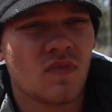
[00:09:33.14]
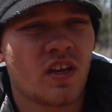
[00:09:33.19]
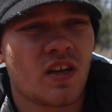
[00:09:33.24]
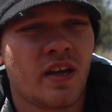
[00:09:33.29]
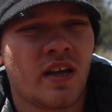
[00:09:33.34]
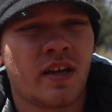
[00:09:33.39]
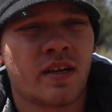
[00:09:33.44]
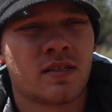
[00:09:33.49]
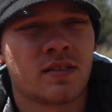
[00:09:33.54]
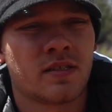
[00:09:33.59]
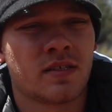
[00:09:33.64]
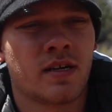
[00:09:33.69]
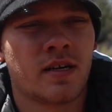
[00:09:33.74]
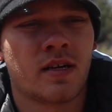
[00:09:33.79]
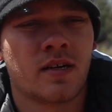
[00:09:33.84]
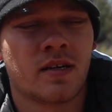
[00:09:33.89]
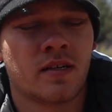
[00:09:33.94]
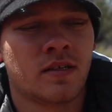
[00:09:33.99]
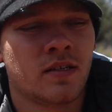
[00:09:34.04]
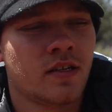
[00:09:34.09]
And
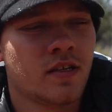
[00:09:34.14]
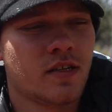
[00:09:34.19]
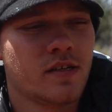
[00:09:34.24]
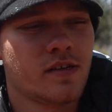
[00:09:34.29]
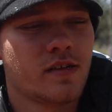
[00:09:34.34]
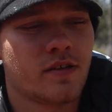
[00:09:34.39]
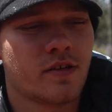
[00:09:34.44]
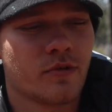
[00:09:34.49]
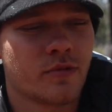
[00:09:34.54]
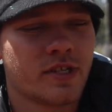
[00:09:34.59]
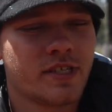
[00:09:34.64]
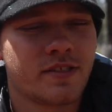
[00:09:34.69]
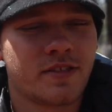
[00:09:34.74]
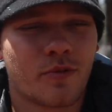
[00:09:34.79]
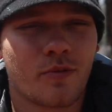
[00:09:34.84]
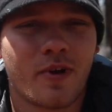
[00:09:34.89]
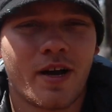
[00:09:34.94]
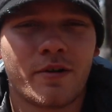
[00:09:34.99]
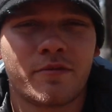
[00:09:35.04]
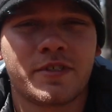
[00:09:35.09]
the
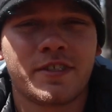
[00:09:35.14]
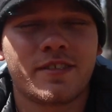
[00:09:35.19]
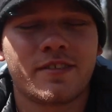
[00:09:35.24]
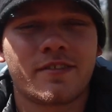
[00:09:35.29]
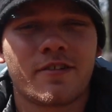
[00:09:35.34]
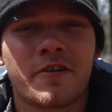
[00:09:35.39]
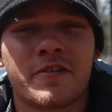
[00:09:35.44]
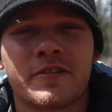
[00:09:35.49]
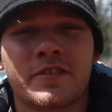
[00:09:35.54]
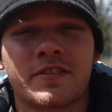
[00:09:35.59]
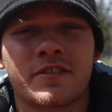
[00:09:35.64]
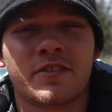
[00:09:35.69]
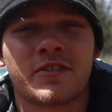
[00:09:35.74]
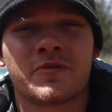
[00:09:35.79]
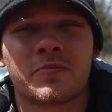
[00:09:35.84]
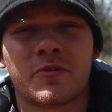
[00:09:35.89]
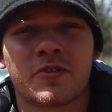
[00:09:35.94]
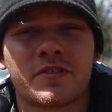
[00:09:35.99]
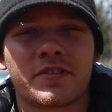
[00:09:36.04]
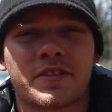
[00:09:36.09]
reason why we started
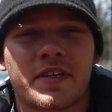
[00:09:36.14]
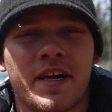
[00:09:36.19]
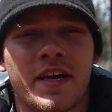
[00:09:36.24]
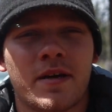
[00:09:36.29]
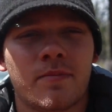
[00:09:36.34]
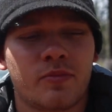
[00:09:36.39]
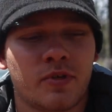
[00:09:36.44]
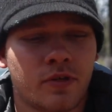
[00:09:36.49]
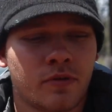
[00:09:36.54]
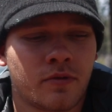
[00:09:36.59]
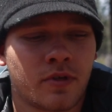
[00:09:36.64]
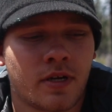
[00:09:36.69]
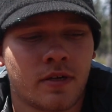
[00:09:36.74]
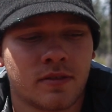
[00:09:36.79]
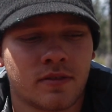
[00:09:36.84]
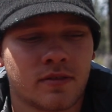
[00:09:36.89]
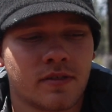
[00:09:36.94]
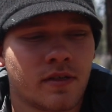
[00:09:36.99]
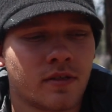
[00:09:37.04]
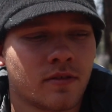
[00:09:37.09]
dispersed camping when I
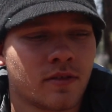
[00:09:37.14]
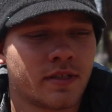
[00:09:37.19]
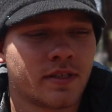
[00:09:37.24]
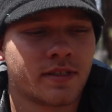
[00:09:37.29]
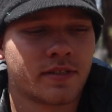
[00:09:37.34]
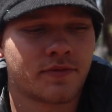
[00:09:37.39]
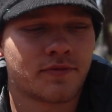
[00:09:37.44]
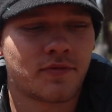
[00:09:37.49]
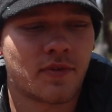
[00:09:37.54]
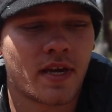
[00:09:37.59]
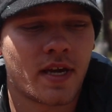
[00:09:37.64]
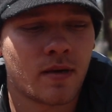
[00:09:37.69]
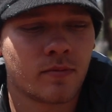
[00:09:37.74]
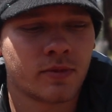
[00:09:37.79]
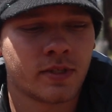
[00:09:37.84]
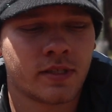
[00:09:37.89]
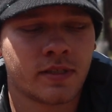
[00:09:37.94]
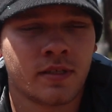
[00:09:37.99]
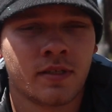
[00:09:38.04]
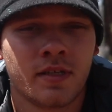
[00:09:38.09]
was little and as a
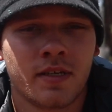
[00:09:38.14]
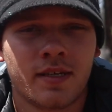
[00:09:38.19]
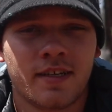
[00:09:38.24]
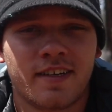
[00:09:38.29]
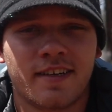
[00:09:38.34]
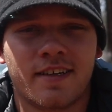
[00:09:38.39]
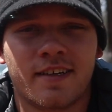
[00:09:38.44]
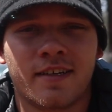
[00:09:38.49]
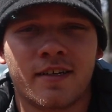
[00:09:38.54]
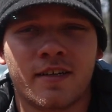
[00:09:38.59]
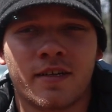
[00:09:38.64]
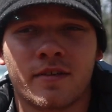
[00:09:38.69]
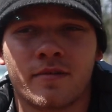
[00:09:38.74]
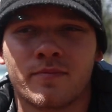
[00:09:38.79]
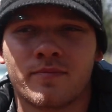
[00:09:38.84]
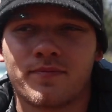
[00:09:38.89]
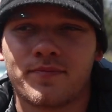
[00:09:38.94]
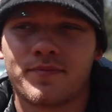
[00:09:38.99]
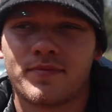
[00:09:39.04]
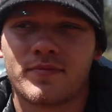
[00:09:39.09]
family
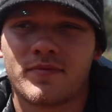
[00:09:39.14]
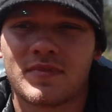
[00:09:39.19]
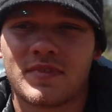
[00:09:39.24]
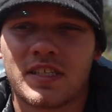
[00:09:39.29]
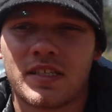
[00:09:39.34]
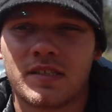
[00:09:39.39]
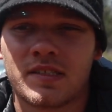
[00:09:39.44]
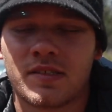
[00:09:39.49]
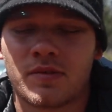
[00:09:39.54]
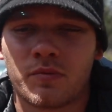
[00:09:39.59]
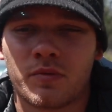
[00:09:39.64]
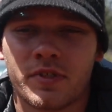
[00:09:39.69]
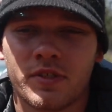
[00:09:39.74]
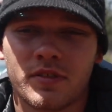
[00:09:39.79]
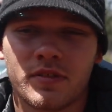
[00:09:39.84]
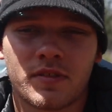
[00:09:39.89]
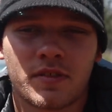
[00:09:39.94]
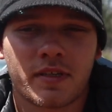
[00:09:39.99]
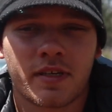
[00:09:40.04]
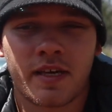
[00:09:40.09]
is we
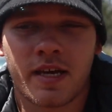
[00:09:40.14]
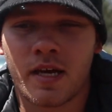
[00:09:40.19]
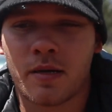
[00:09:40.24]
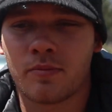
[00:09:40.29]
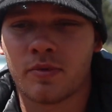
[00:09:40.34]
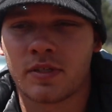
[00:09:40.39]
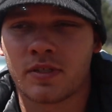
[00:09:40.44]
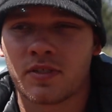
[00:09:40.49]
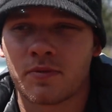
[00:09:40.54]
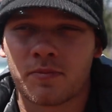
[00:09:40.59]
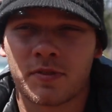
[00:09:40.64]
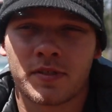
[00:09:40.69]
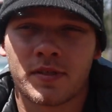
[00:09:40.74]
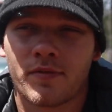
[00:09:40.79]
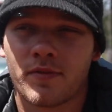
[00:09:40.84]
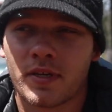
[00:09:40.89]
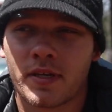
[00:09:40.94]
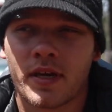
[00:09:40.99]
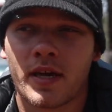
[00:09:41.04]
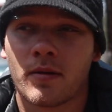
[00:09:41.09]
used to camp in a
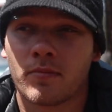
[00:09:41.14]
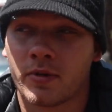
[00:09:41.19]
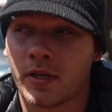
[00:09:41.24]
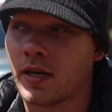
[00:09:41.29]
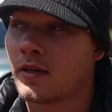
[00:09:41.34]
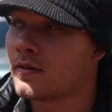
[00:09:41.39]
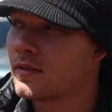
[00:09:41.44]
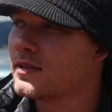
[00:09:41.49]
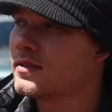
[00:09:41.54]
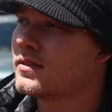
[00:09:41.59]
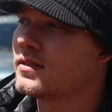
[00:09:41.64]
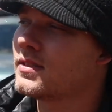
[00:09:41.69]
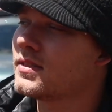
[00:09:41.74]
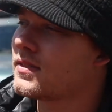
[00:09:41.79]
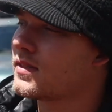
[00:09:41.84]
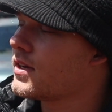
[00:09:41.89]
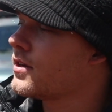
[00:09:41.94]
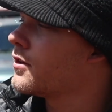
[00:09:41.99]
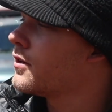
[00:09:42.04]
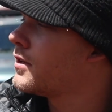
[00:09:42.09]
specific campground in
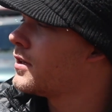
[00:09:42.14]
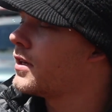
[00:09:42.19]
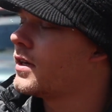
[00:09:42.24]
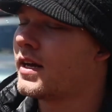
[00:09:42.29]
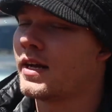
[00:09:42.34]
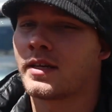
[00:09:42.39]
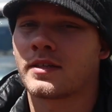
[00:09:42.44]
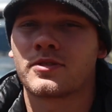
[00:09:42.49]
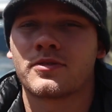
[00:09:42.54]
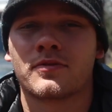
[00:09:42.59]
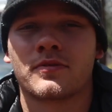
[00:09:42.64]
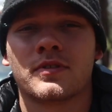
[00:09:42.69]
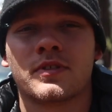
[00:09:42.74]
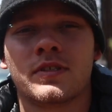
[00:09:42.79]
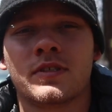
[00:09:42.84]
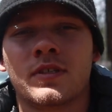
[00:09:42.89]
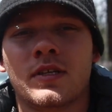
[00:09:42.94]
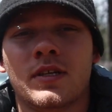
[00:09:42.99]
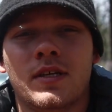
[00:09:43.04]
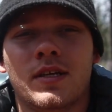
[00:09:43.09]
this area,
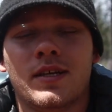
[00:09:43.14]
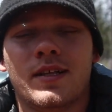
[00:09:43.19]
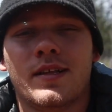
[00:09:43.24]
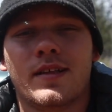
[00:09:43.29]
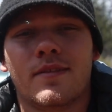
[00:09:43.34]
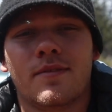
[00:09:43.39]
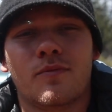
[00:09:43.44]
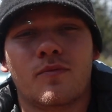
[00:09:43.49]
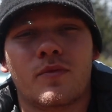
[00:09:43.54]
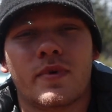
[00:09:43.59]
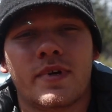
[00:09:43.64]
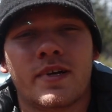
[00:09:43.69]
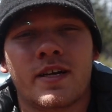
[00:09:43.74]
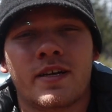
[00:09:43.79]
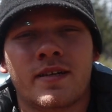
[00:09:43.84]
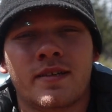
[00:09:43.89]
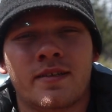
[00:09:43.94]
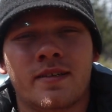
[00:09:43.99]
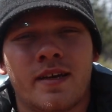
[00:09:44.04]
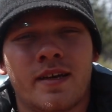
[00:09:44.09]
actually,
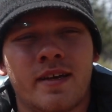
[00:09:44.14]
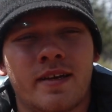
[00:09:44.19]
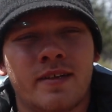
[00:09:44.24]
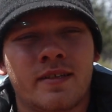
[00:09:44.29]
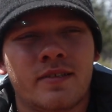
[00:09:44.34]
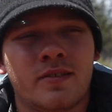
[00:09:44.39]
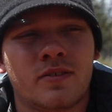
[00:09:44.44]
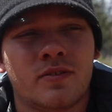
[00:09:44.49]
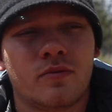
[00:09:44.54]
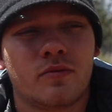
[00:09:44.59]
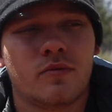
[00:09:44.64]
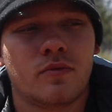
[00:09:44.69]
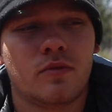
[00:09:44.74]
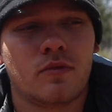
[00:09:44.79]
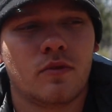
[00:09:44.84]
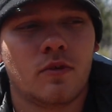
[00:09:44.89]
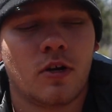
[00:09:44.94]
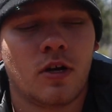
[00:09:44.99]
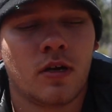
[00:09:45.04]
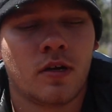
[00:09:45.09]

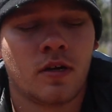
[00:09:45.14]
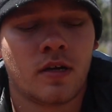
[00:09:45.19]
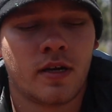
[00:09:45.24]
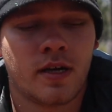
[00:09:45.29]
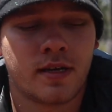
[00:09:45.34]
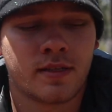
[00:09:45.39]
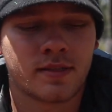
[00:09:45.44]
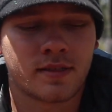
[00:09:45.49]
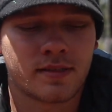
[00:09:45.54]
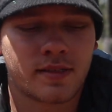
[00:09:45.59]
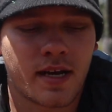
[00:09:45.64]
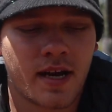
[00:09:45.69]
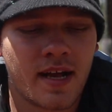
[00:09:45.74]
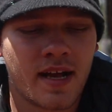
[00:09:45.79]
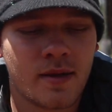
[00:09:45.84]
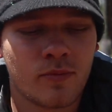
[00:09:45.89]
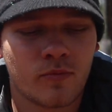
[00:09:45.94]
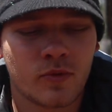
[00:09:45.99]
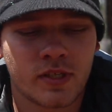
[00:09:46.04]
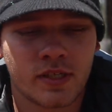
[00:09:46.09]
at the
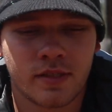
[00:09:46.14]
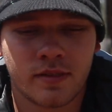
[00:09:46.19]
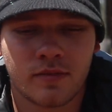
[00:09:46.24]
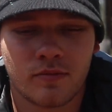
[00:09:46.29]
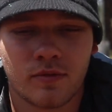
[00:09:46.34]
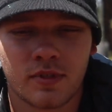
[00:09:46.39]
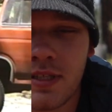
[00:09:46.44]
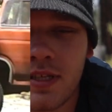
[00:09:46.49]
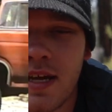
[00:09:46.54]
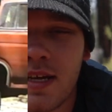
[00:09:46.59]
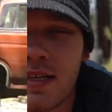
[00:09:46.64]
time we'd